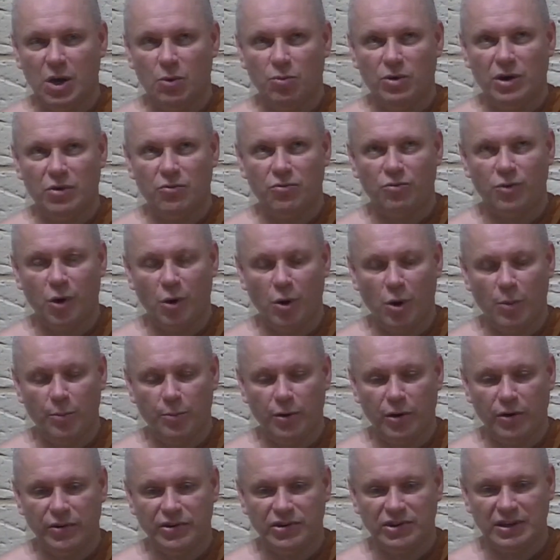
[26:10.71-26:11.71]
We are
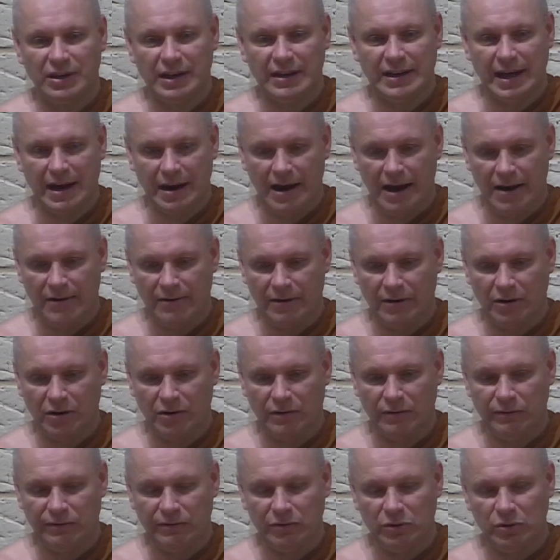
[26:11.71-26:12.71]
robots that are,
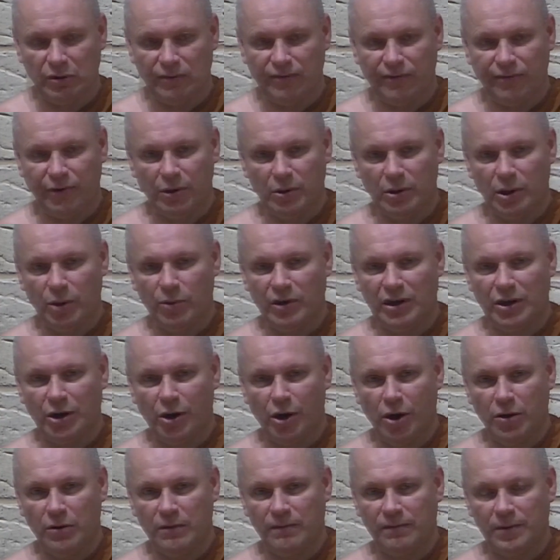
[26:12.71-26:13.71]
following
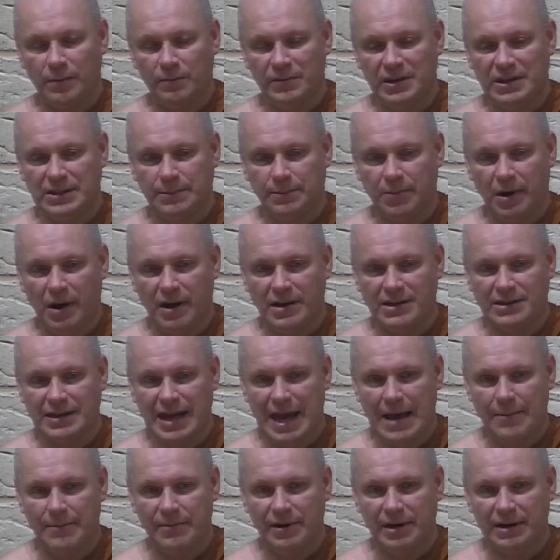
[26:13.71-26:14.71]
on from these past
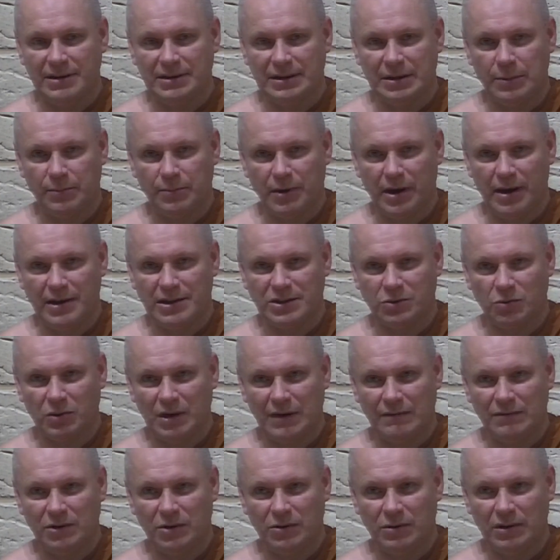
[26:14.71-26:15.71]
habits and the past way
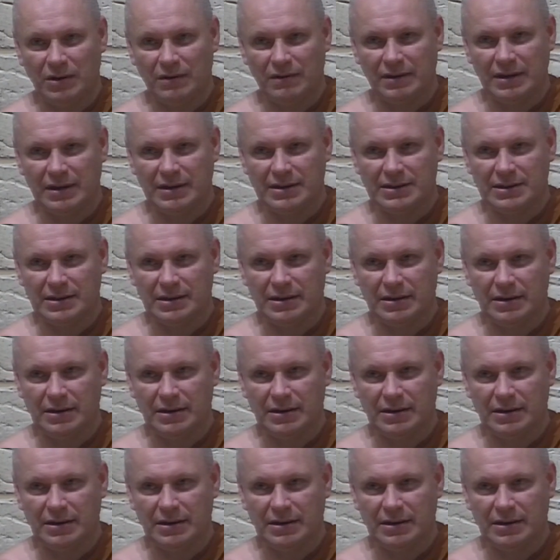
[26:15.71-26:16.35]
of doing things.